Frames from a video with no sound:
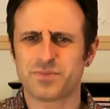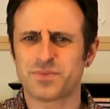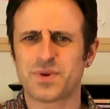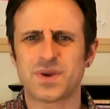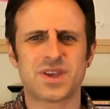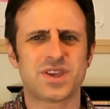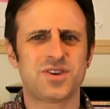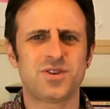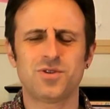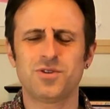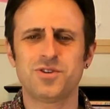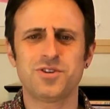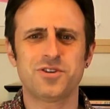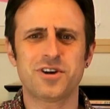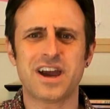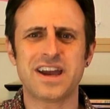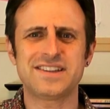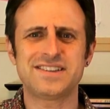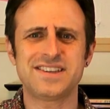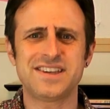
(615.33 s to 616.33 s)

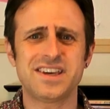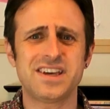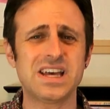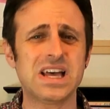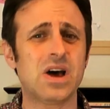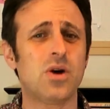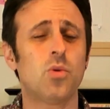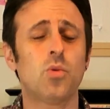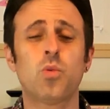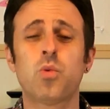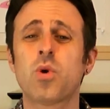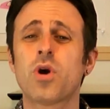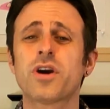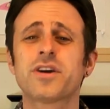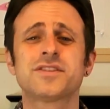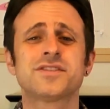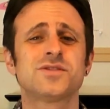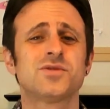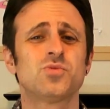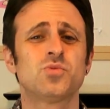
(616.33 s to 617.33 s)
Peculiar idea,
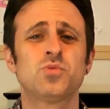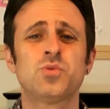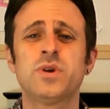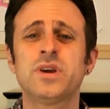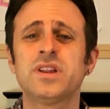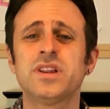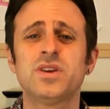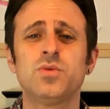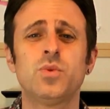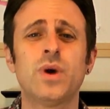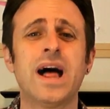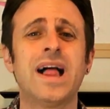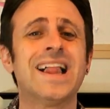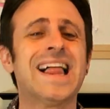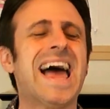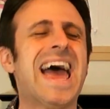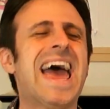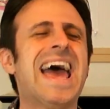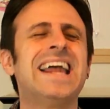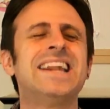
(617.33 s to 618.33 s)
works really
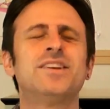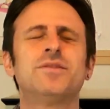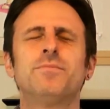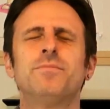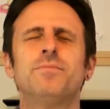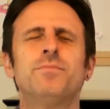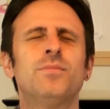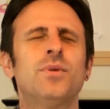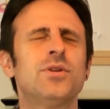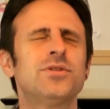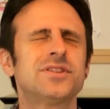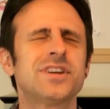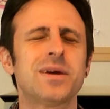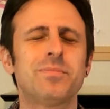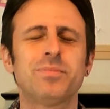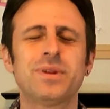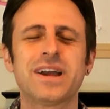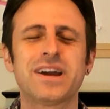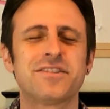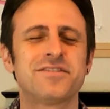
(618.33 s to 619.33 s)
well, and
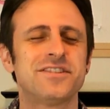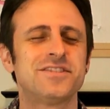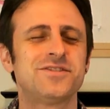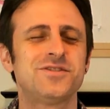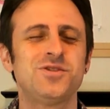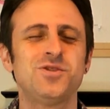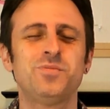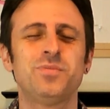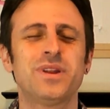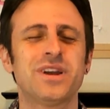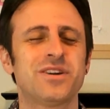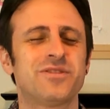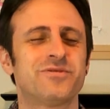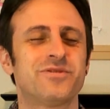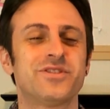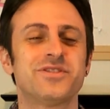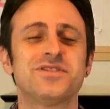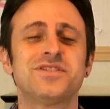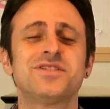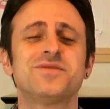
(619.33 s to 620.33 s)
multiplayer, the 2-player
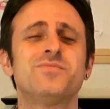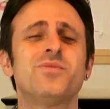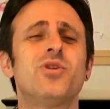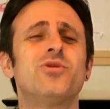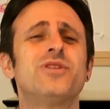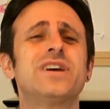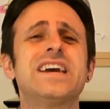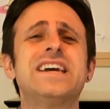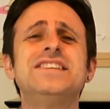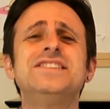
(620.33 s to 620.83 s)
versus mode,